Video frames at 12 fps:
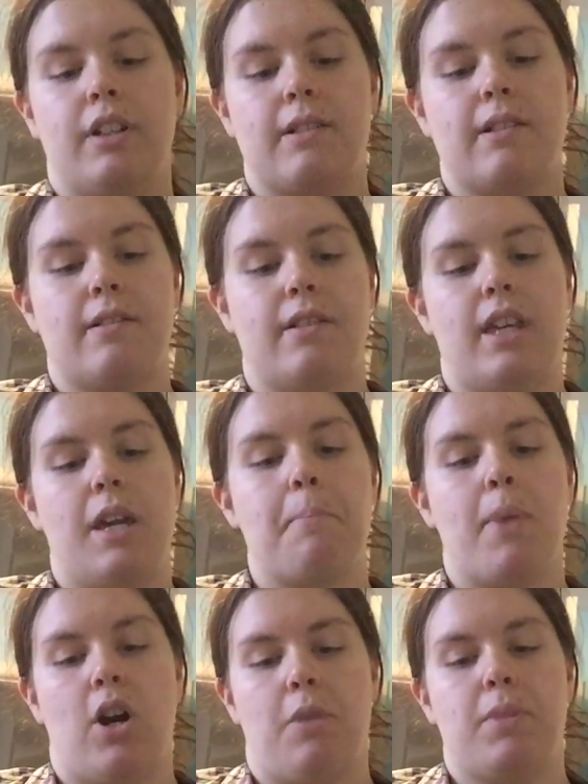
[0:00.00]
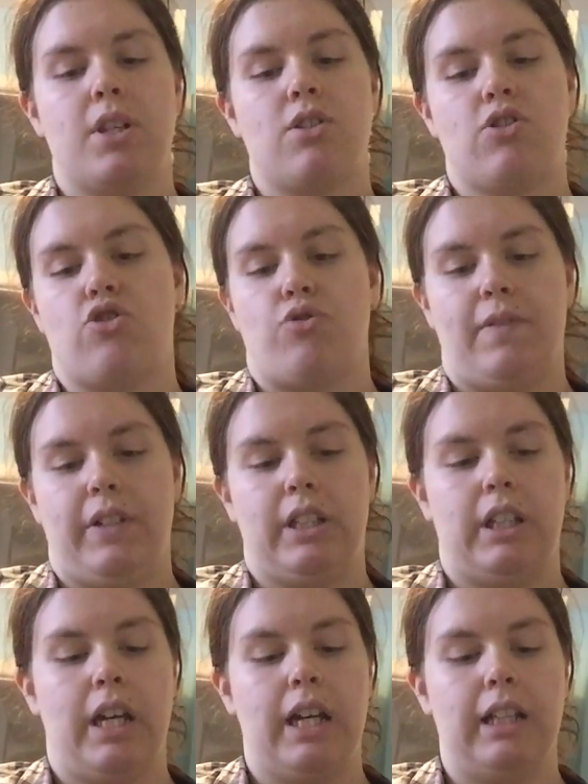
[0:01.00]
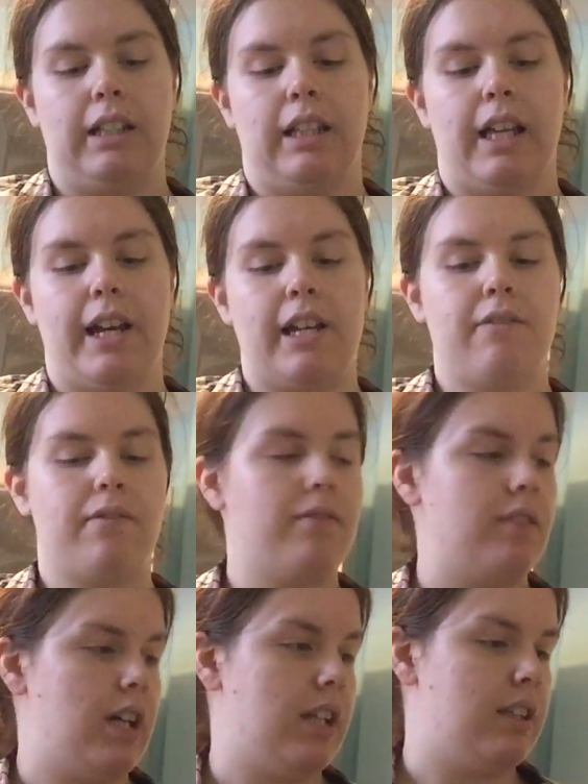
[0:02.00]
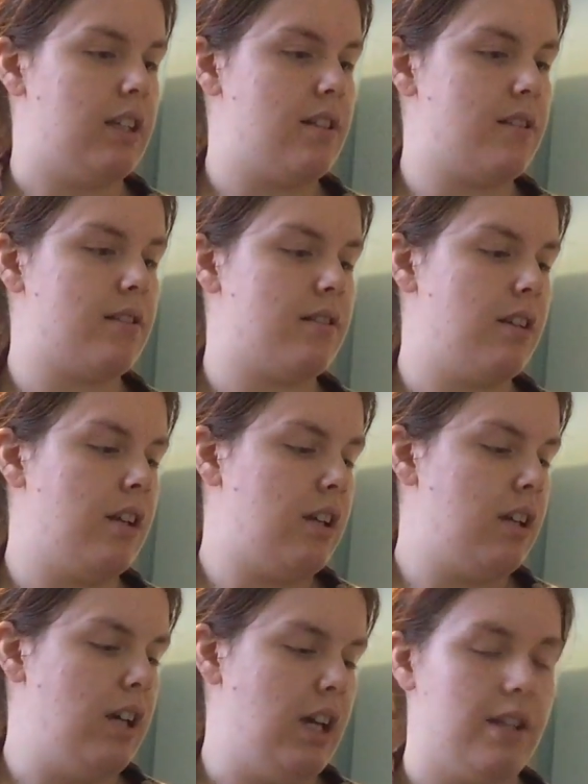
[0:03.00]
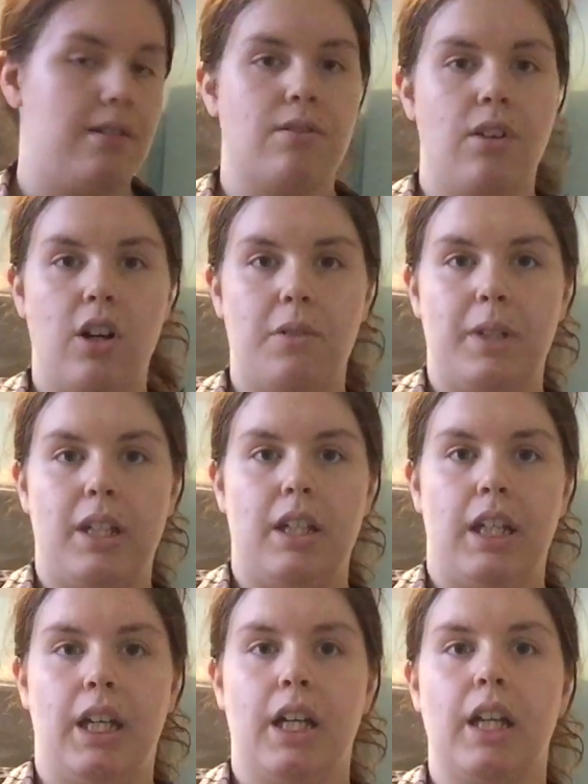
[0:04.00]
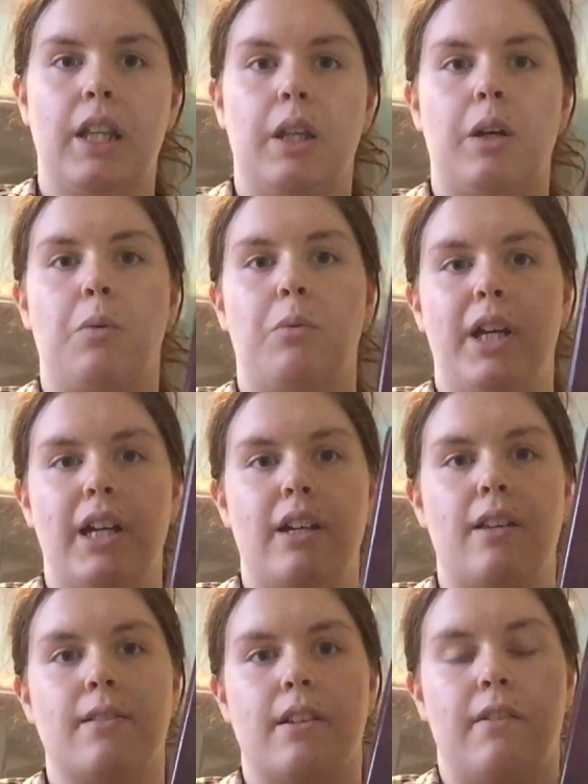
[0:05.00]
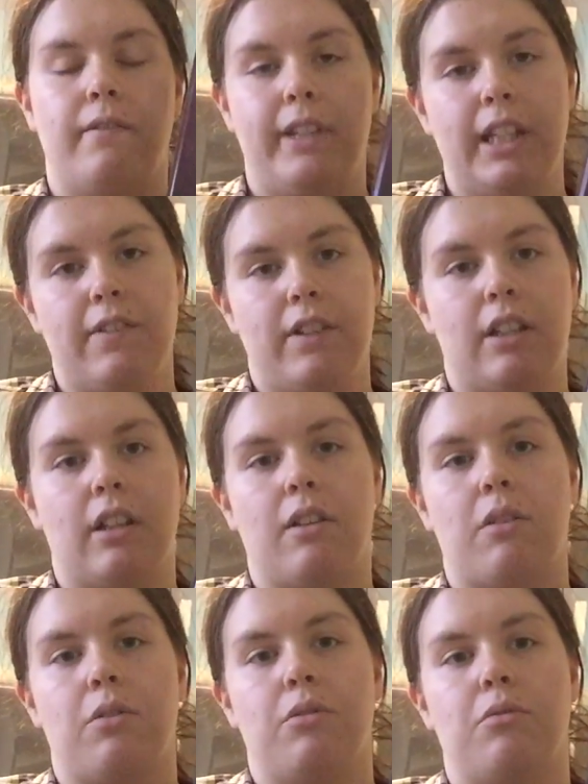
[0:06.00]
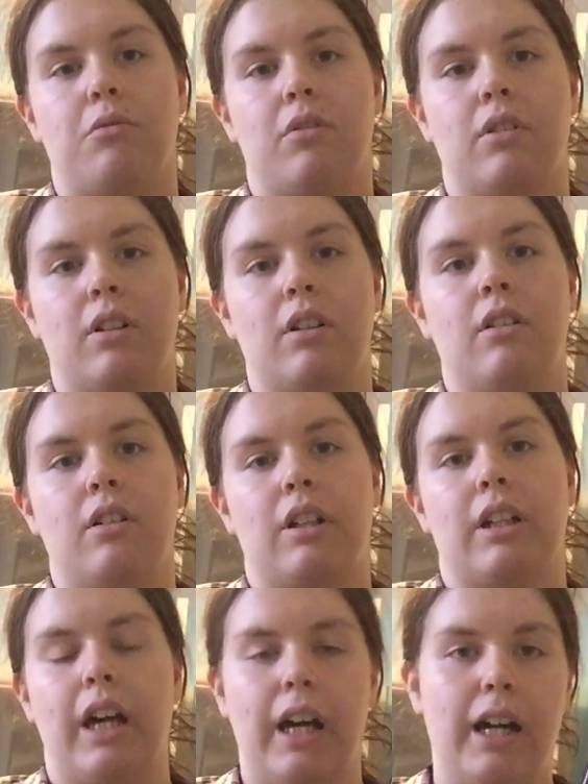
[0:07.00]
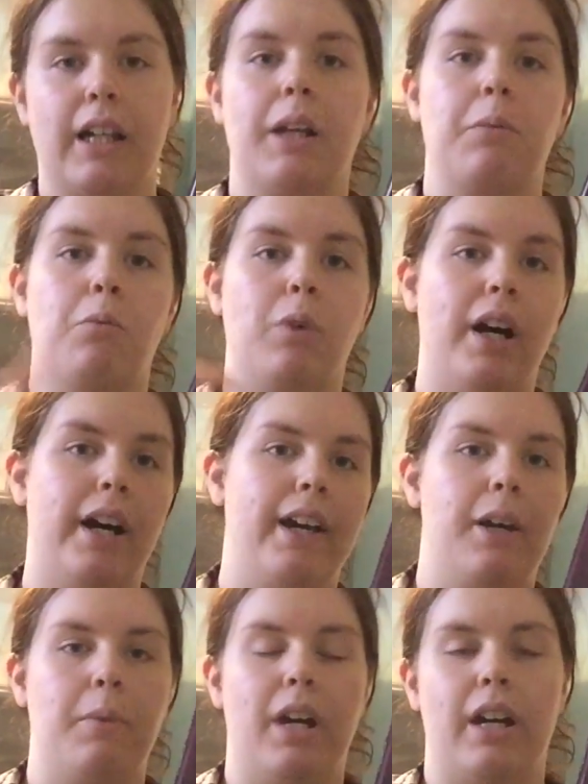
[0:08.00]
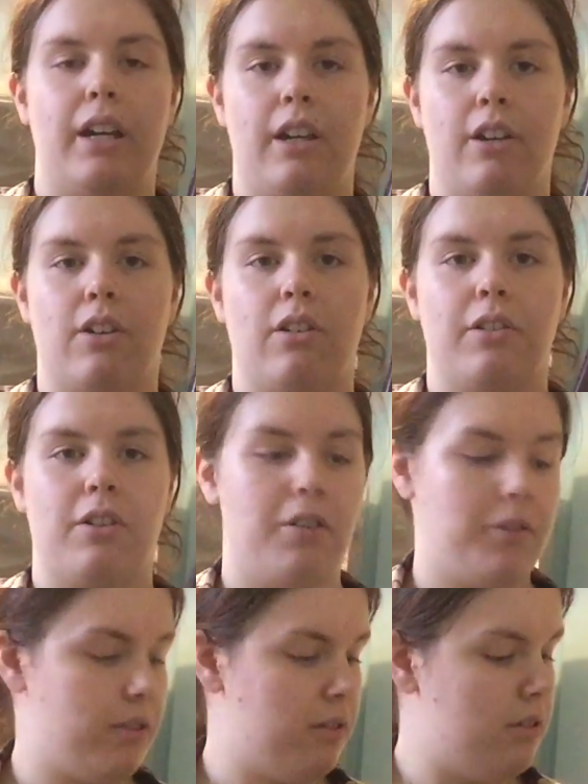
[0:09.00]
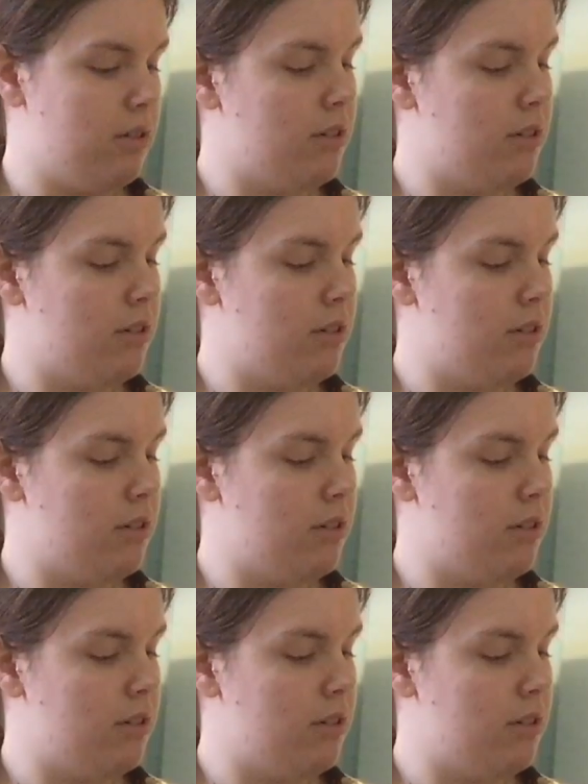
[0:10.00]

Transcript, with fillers: This is The Purpose Driven Life. And this has taught me the ways of living through God and why am I here on earth?